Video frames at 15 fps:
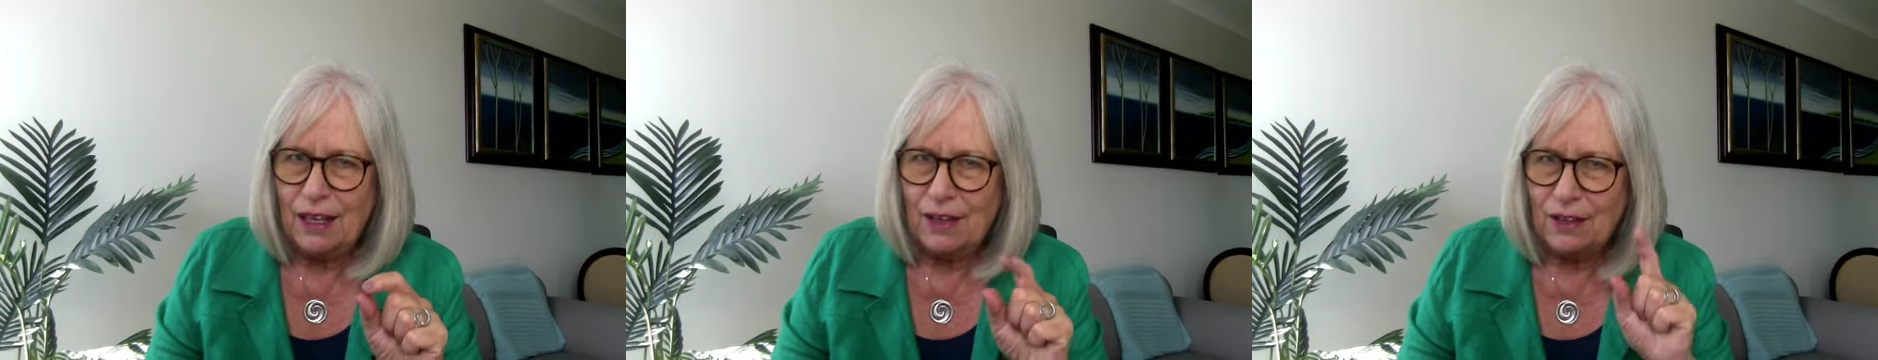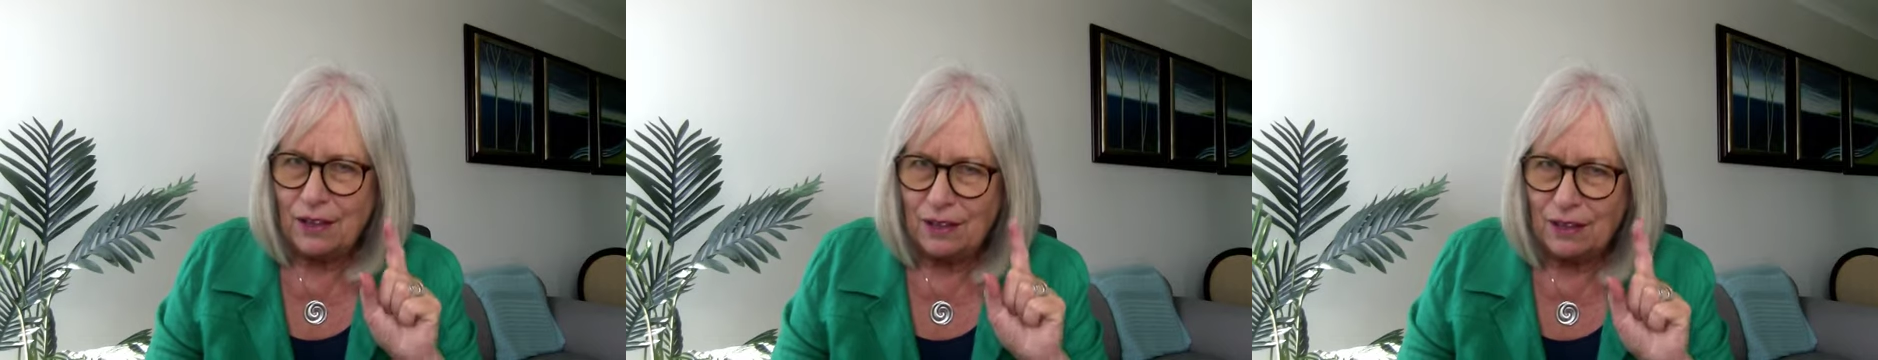
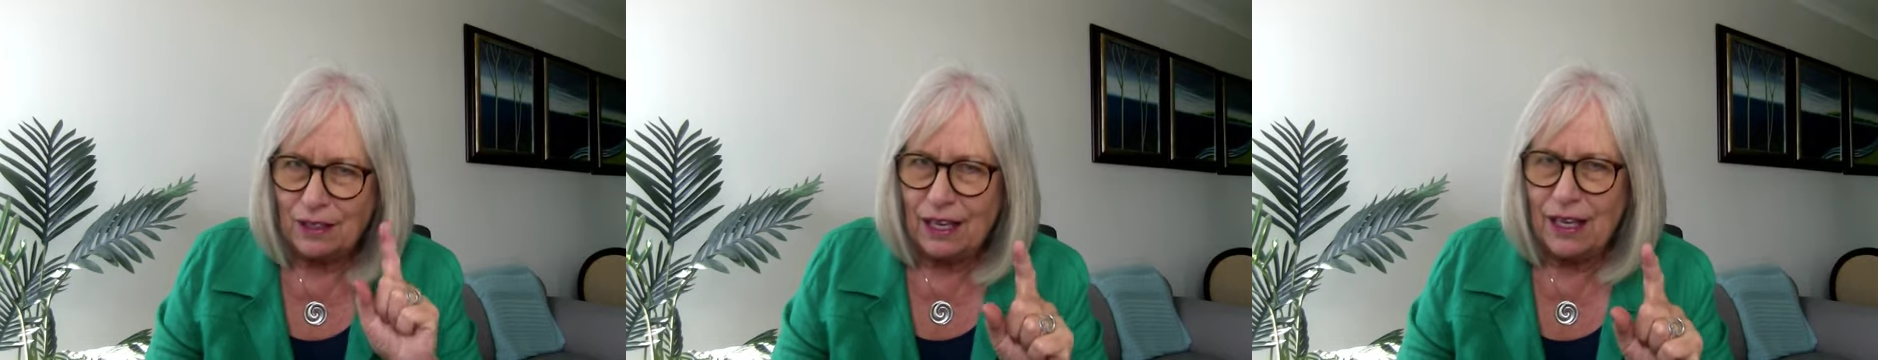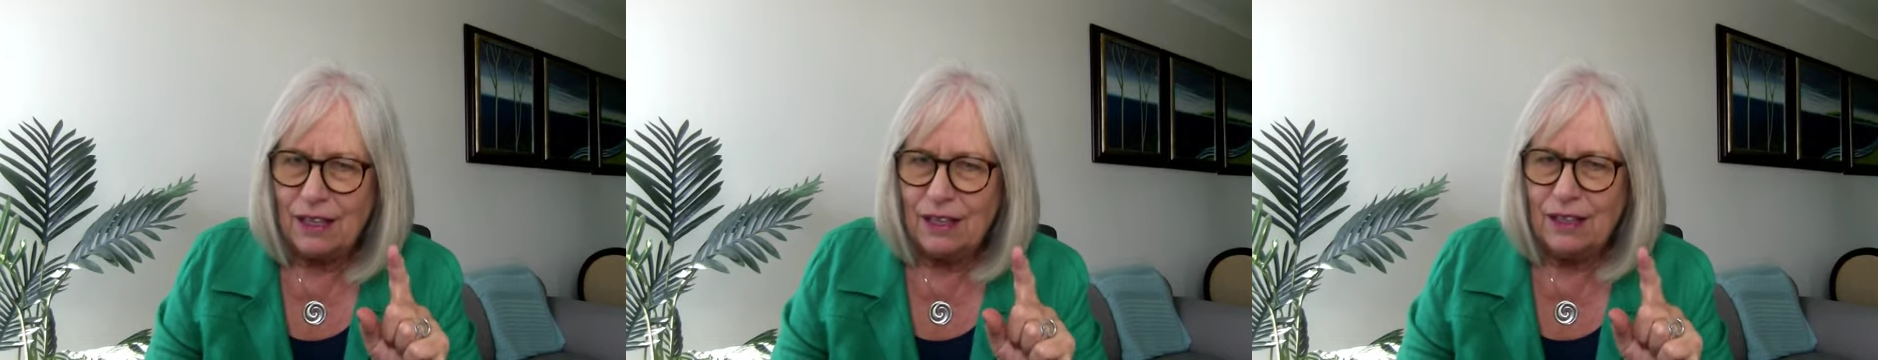
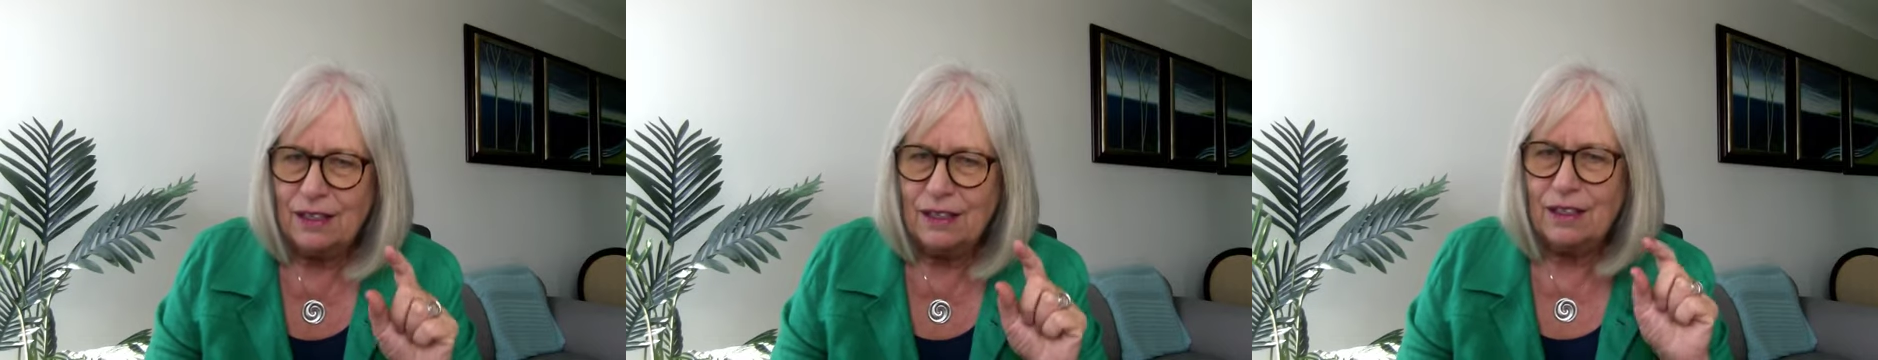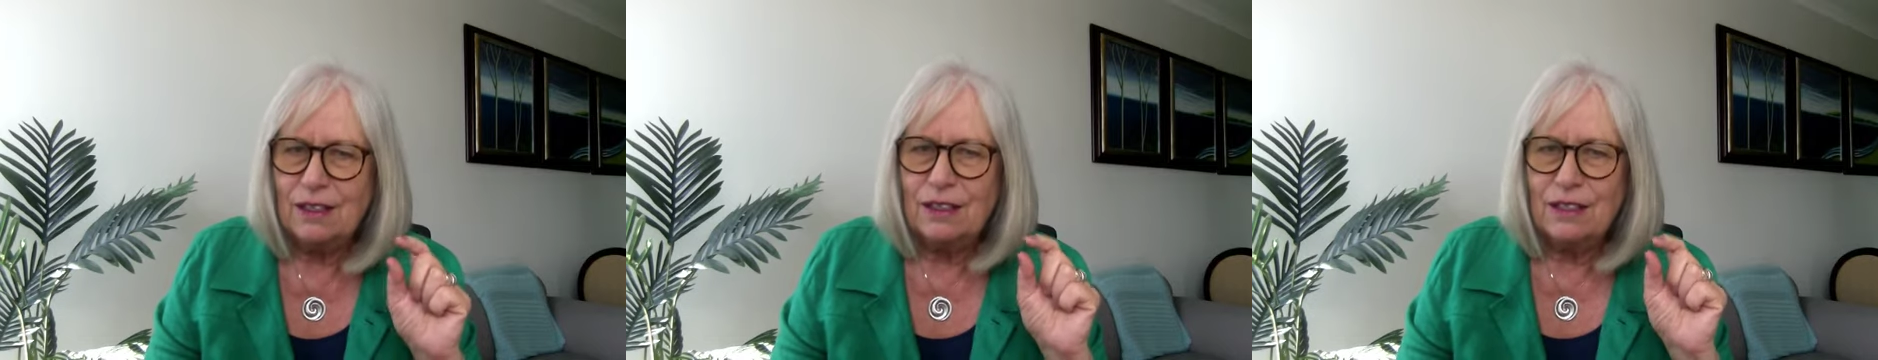Okay?
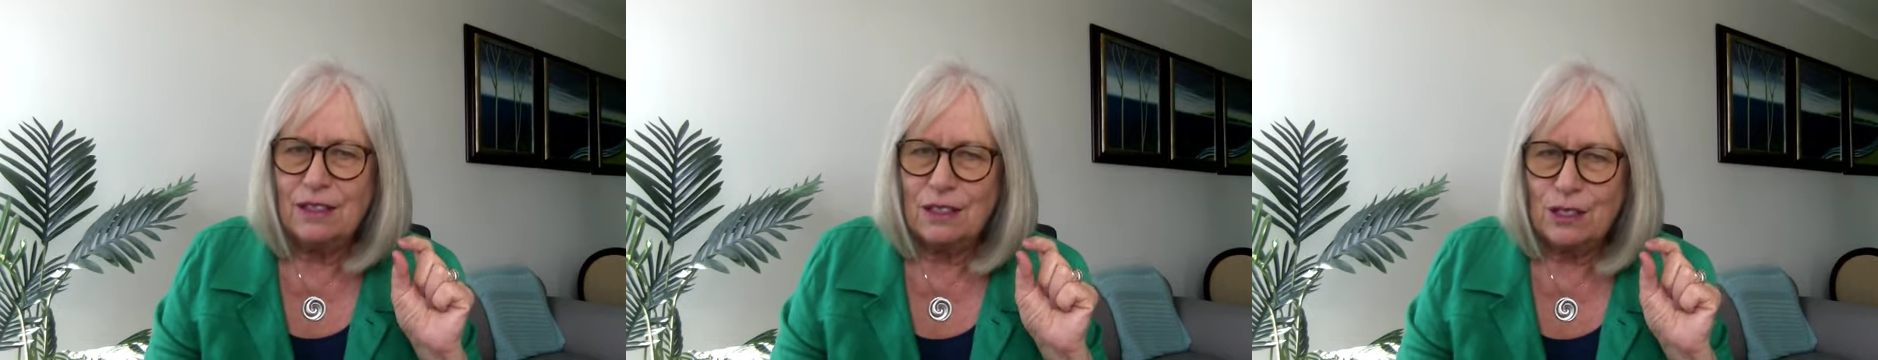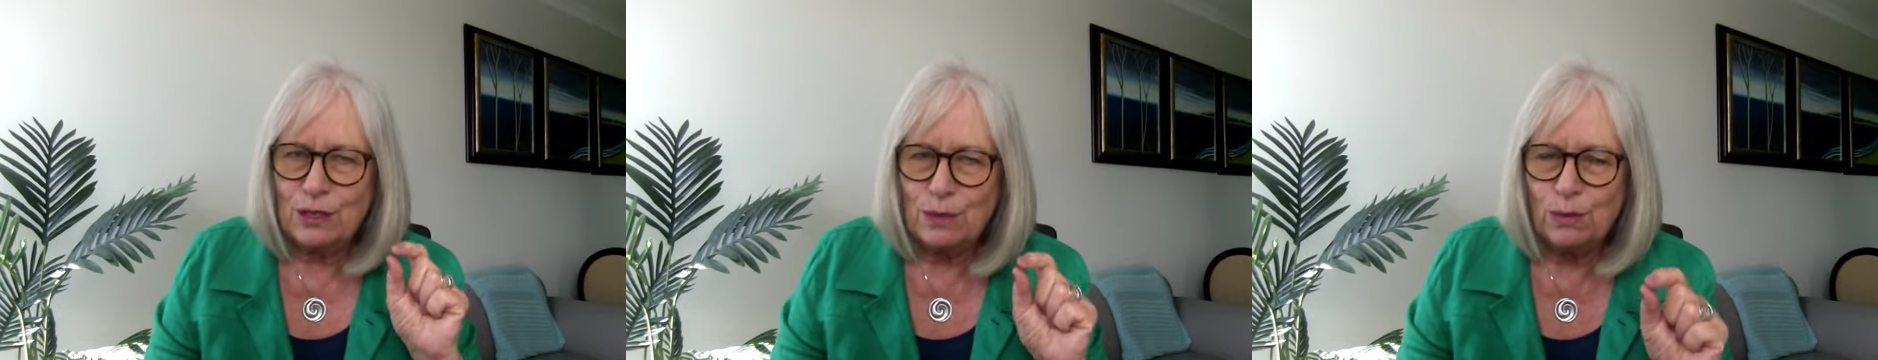
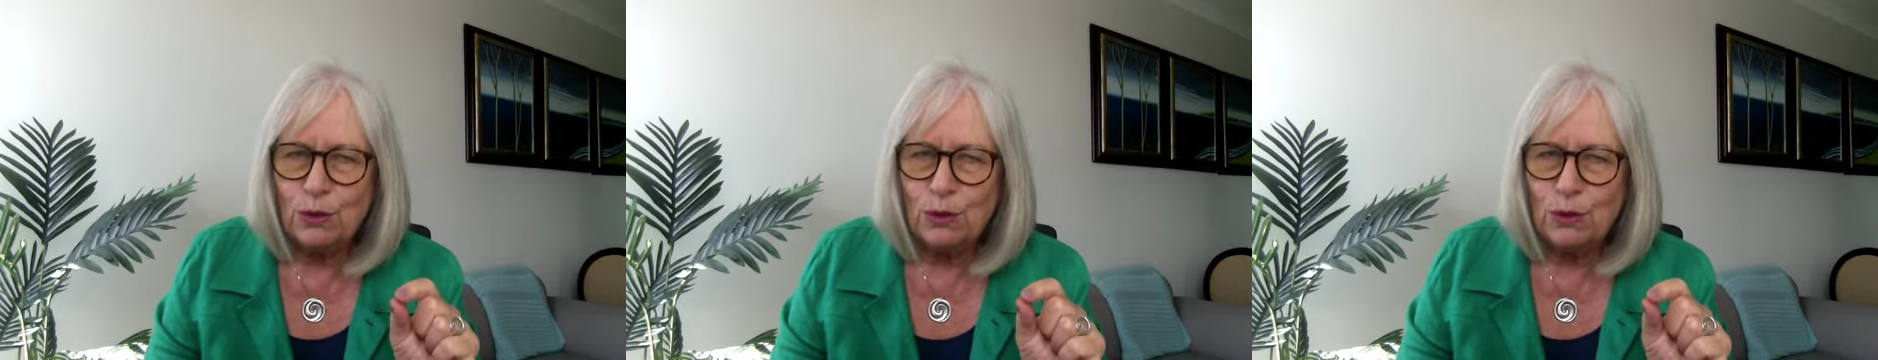Small